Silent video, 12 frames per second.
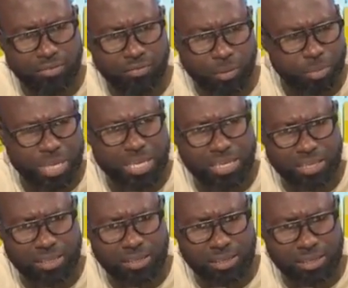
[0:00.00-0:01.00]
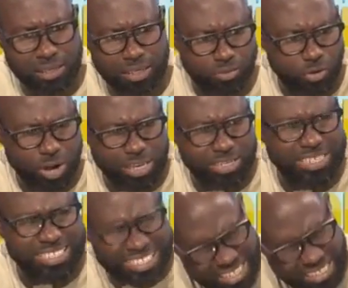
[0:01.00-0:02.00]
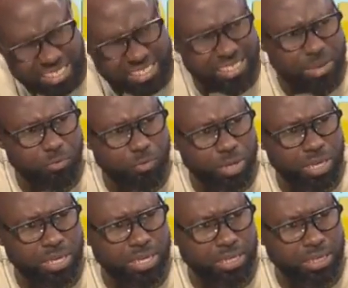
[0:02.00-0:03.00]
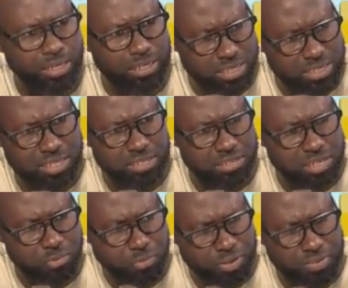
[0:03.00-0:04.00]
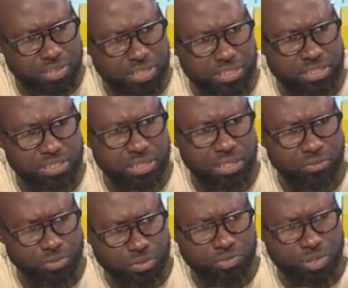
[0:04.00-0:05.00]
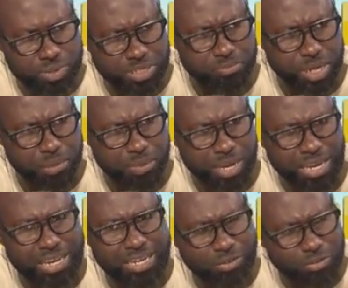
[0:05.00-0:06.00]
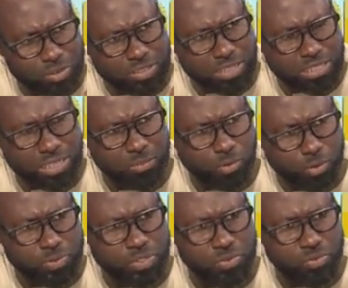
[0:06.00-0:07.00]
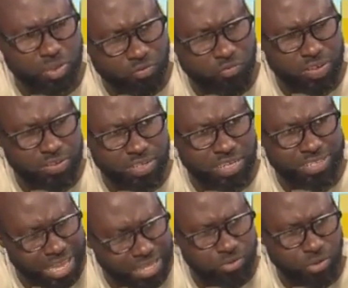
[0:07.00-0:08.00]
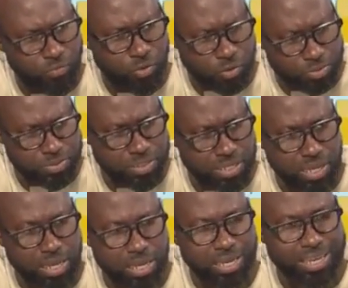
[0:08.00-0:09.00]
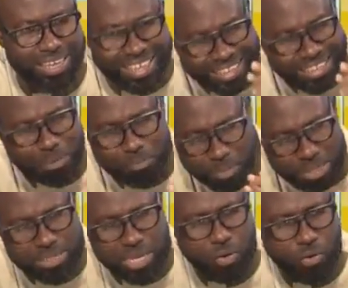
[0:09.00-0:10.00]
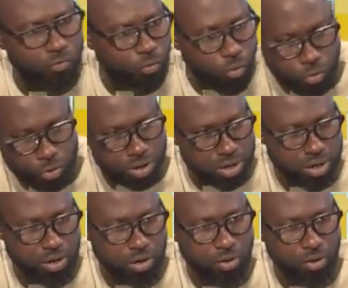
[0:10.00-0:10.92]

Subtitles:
for me, it's all right. Just the same way His Excellency the President, John Dramani Mahama, can also set up committees to investigate acts of corruption. In the matter of ORA,